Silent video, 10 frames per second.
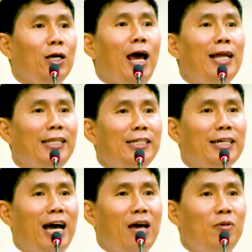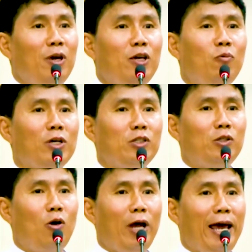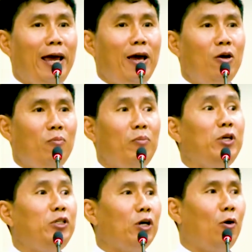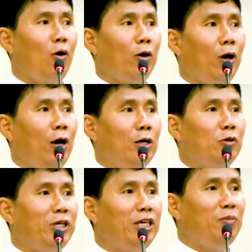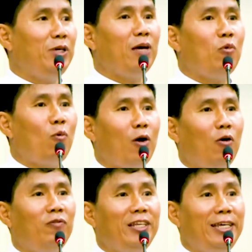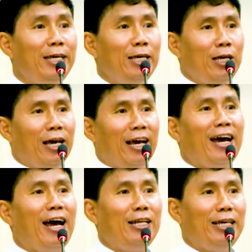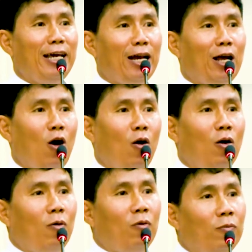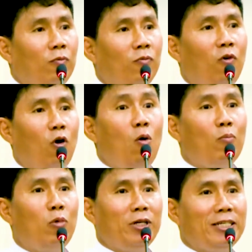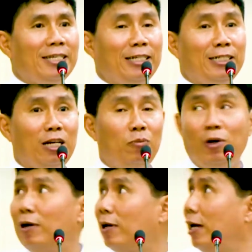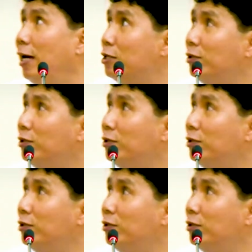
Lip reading: at the time, he was not a major god. So he became one of the guardian for Buddhist temple. So